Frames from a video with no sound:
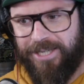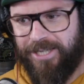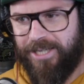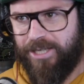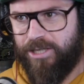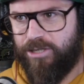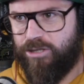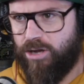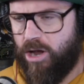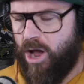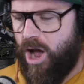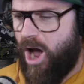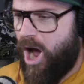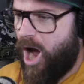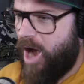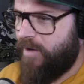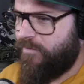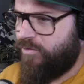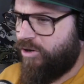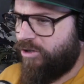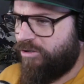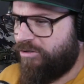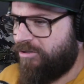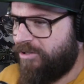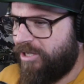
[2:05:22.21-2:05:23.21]
She's like, I've
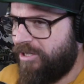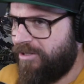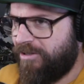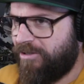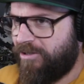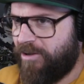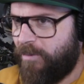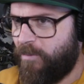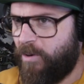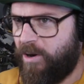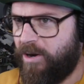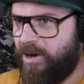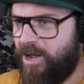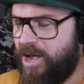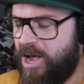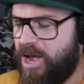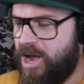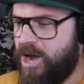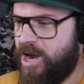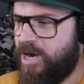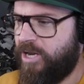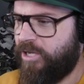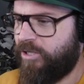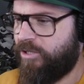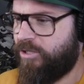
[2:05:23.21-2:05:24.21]
just seen someone
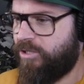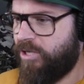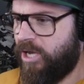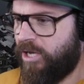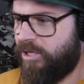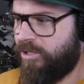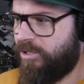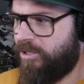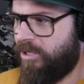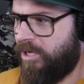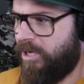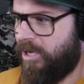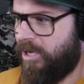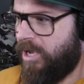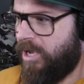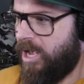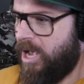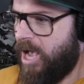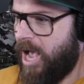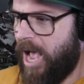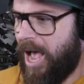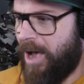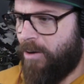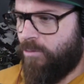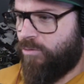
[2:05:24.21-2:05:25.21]
and it says
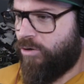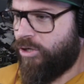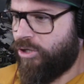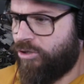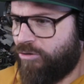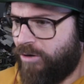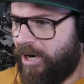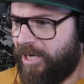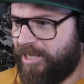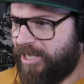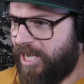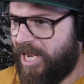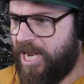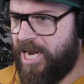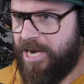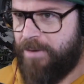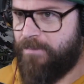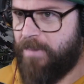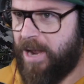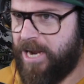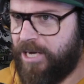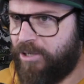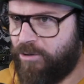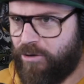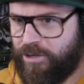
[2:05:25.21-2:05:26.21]
Alcatraz
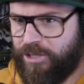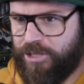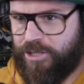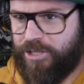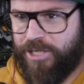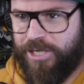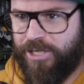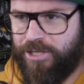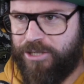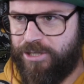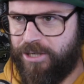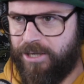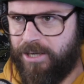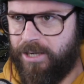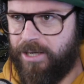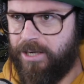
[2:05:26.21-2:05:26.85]
inmate on his T-shirt.